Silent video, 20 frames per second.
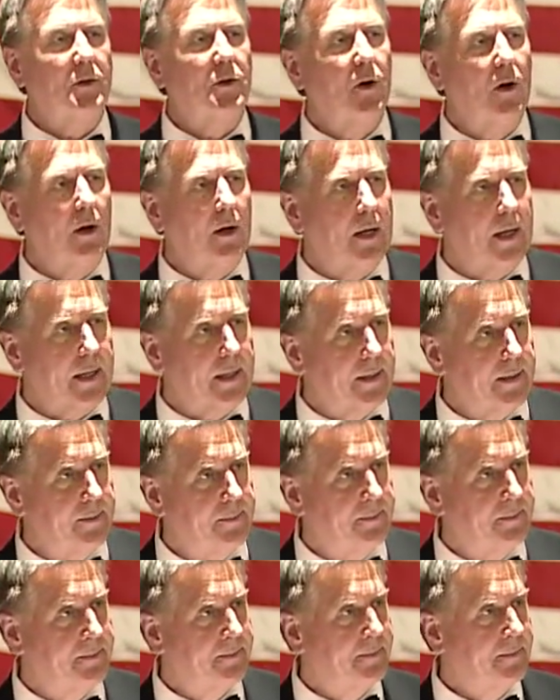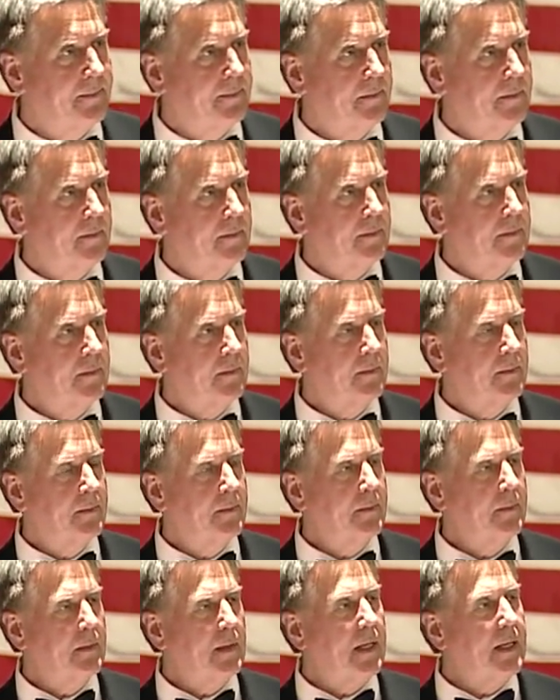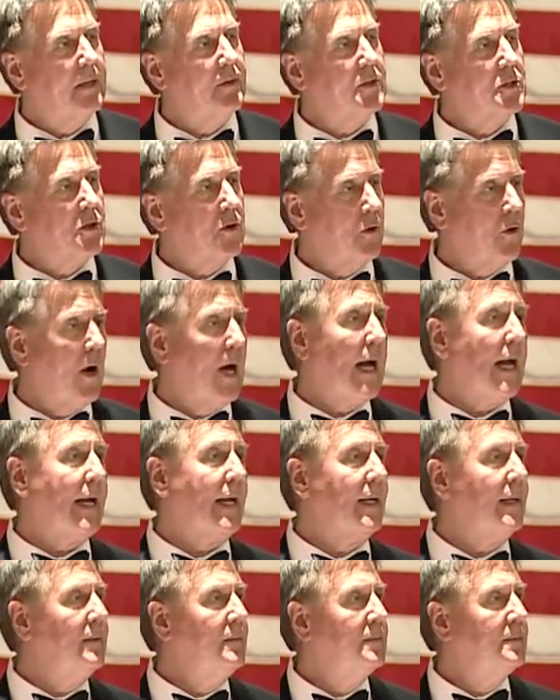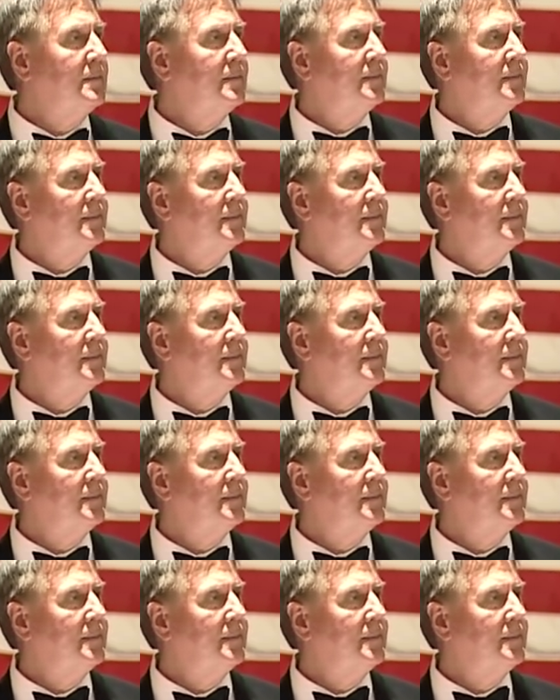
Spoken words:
dog and I was crying,